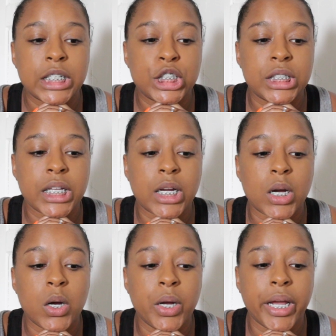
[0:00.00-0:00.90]
and she's like,
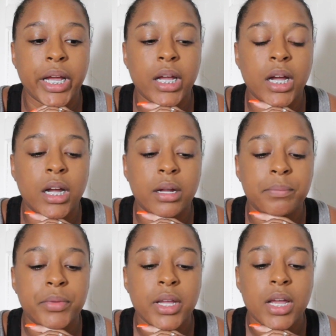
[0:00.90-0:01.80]
okay,
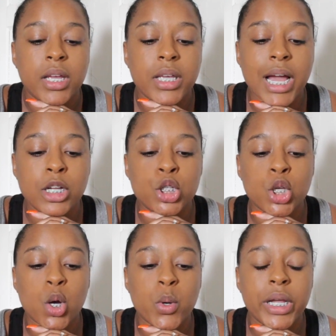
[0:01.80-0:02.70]
yeah,
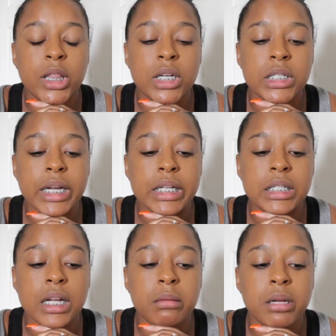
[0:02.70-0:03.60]
so it looks like
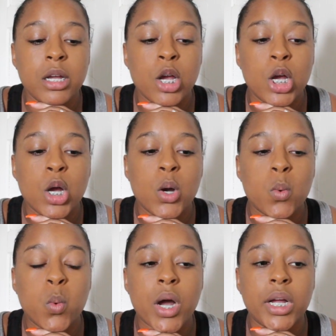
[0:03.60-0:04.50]
it's gonna be
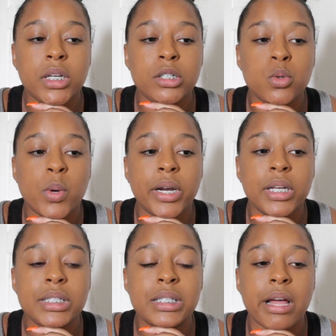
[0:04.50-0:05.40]

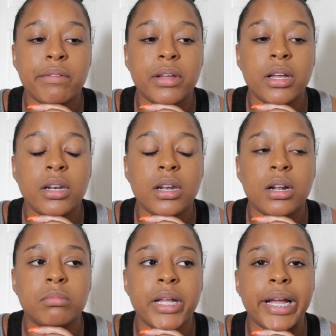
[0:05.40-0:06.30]
$127.
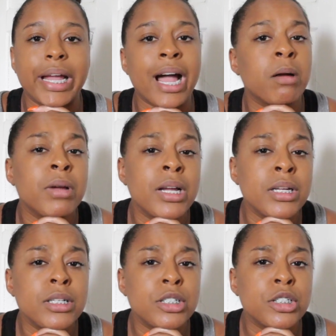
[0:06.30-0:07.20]
And I'm like, how
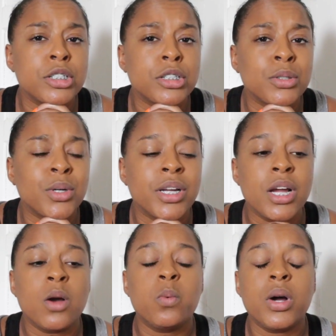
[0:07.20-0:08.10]
much?
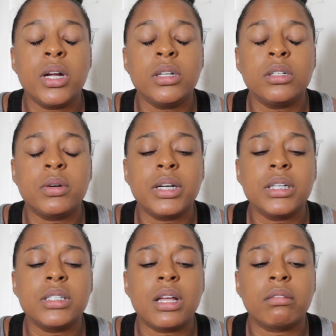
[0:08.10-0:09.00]

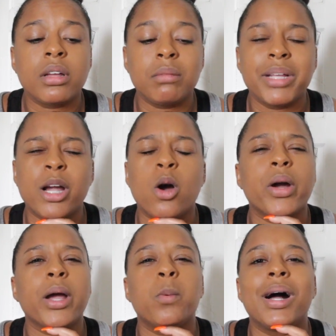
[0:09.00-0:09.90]
$127. I'm like,
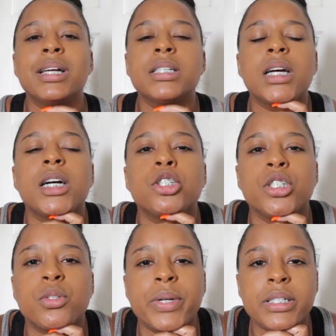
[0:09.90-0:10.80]
okay, why is it
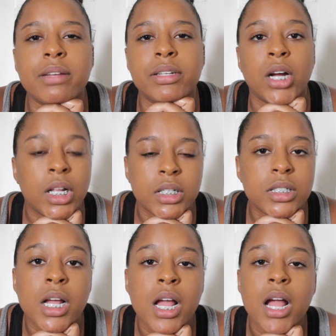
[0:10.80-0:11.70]
$127?
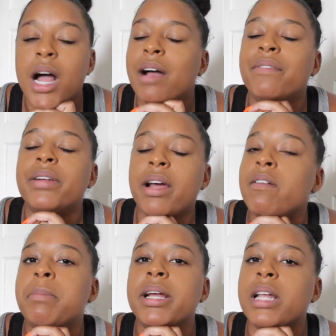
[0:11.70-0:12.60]
I've
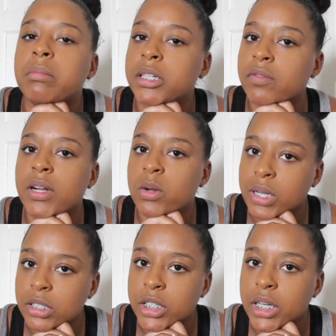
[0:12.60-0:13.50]
never paid that much for an
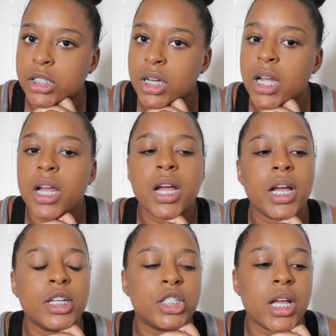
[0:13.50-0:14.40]
oil change.
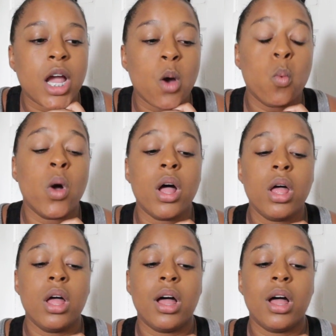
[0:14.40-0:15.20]
And she's, well,